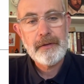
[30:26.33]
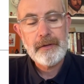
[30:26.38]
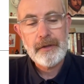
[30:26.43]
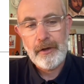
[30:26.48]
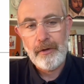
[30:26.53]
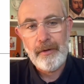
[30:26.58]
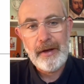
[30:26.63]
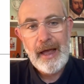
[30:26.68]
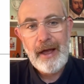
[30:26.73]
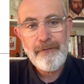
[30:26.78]

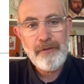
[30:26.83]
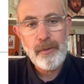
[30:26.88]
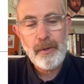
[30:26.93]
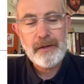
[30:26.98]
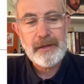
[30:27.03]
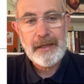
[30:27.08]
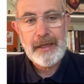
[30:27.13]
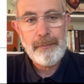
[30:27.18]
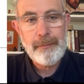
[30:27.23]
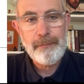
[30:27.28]
I have you on
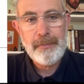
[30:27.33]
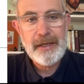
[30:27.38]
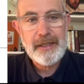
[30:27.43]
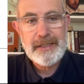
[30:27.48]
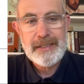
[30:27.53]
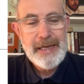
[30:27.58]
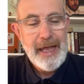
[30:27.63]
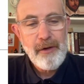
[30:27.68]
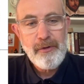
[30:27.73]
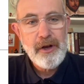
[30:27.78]
the hip means
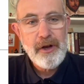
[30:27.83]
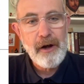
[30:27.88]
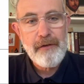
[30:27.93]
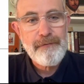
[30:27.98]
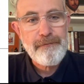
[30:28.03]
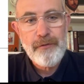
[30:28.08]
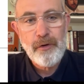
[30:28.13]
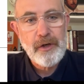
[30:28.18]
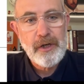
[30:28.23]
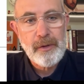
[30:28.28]
now you're
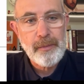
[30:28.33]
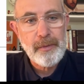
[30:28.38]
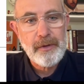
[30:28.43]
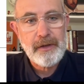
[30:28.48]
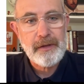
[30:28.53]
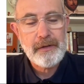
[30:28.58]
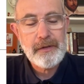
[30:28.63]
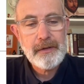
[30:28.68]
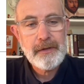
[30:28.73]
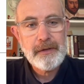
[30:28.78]

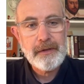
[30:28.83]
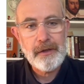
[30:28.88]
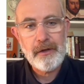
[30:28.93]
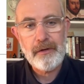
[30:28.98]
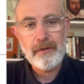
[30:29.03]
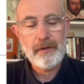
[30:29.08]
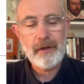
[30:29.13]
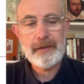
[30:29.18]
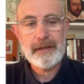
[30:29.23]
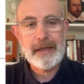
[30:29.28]
vulnerable.
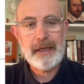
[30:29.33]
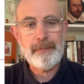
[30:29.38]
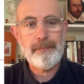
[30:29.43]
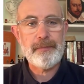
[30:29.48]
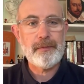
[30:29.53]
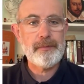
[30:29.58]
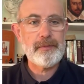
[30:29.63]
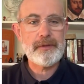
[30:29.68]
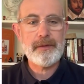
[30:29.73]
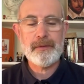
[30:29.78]
On the hip,
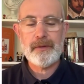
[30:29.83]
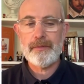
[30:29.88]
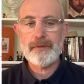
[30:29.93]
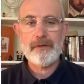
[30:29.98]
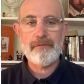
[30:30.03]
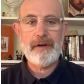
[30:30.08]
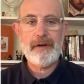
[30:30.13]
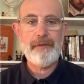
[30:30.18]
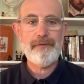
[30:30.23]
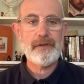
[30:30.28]
it was a
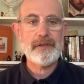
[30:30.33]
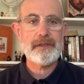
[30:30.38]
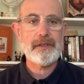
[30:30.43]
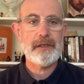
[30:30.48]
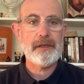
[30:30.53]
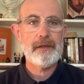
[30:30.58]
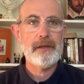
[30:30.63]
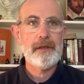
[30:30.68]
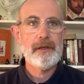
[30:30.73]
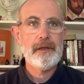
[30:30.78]
reference
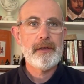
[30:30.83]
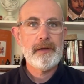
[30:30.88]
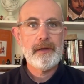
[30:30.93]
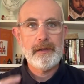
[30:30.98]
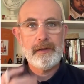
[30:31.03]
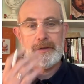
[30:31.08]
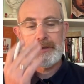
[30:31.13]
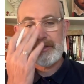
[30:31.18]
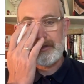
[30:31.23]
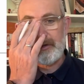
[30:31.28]
to
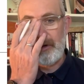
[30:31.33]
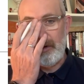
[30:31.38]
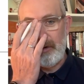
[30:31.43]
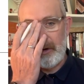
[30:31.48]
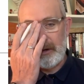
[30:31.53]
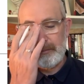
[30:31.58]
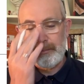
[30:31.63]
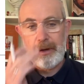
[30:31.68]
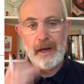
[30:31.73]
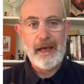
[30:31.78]

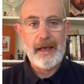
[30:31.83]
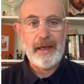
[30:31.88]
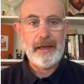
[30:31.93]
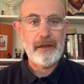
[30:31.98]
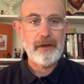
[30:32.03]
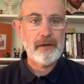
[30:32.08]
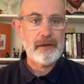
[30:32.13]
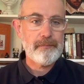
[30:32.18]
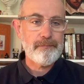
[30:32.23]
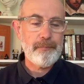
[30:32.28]
sword play,
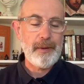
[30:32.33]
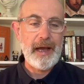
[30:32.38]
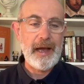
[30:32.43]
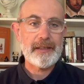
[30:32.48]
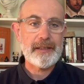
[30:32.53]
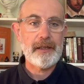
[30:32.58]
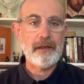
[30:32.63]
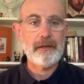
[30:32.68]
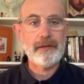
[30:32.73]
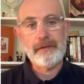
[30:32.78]
like
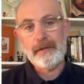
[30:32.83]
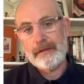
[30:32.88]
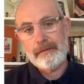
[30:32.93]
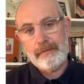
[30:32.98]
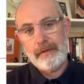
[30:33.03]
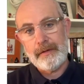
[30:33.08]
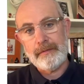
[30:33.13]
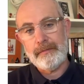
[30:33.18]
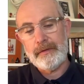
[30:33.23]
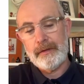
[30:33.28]
battle.
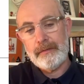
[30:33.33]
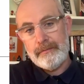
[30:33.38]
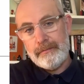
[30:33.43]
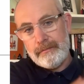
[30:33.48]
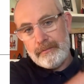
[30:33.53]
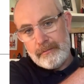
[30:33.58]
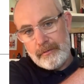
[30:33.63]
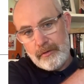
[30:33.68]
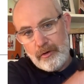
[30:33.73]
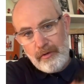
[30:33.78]
You
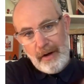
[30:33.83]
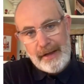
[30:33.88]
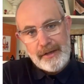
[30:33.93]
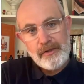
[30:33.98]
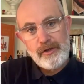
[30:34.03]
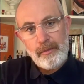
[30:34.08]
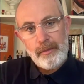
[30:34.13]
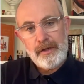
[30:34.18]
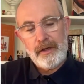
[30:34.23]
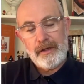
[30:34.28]
crack
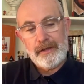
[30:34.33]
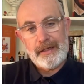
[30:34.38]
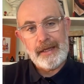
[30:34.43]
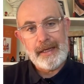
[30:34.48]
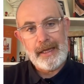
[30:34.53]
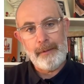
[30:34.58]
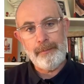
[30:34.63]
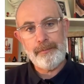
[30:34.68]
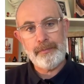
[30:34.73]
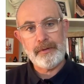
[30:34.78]
somebody on the
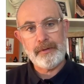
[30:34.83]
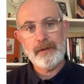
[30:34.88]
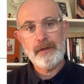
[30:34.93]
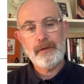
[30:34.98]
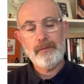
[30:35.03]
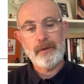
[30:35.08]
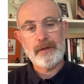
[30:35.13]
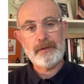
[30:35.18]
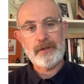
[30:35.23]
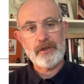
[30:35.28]
hip
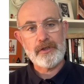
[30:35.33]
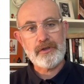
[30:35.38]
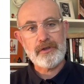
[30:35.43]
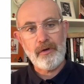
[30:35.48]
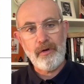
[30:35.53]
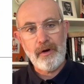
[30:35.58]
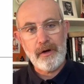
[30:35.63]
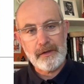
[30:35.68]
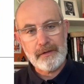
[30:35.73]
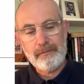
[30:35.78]
with your
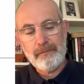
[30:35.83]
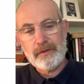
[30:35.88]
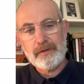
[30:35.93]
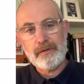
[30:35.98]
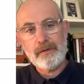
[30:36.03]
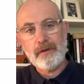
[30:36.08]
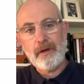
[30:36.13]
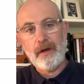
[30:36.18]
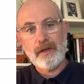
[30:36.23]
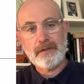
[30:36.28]
sword, which
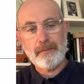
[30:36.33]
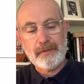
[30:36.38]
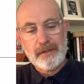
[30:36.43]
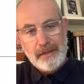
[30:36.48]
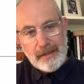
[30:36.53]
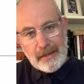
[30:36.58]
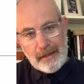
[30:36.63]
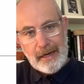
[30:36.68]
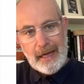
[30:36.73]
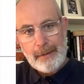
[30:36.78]
causes them to
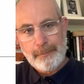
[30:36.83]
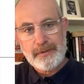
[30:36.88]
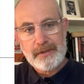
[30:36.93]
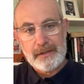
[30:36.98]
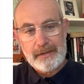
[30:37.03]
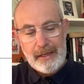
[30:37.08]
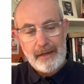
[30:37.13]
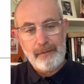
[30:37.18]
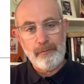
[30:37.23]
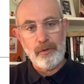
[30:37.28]
collapse.
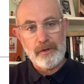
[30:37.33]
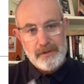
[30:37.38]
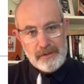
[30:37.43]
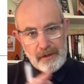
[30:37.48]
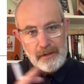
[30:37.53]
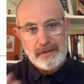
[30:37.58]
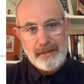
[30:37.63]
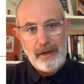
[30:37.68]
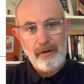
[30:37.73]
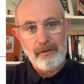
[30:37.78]
And then once
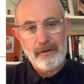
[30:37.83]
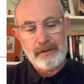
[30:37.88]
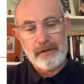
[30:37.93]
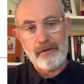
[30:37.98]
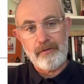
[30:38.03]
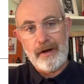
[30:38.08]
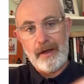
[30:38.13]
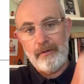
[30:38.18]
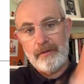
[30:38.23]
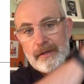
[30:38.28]
they're down on the
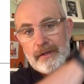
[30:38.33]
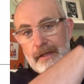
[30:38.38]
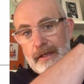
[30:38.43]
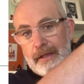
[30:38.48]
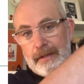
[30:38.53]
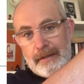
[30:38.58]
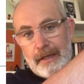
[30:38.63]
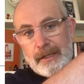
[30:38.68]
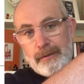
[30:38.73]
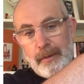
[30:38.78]
ground,
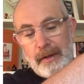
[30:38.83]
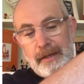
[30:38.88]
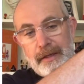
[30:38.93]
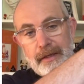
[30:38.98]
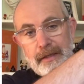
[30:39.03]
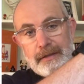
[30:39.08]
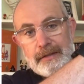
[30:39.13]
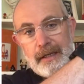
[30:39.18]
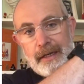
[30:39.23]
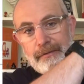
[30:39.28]
that's when you
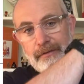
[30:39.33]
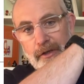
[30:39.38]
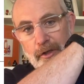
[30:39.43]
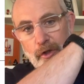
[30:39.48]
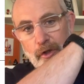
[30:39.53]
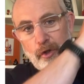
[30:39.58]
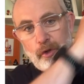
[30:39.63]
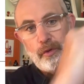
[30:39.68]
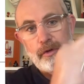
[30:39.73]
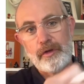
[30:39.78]
can deliver the
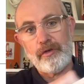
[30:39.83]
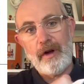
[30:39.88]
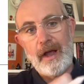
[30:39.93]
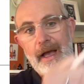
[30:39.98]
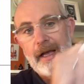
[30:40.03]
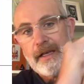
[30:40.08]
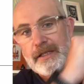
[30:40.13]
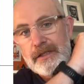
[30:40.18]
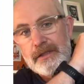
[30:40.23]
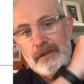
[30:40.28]
coup de
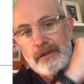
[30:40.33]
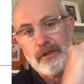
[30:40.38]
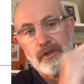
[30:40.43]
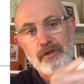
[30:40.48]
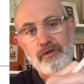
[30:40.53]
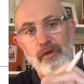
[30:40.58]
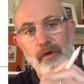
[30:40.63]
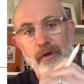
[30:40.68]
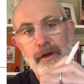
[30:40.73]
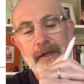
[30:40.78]
grace and
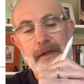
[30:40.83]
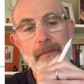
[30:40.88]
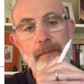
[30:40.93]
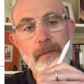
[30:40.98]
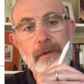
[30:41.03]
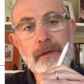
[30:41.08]
destroy them.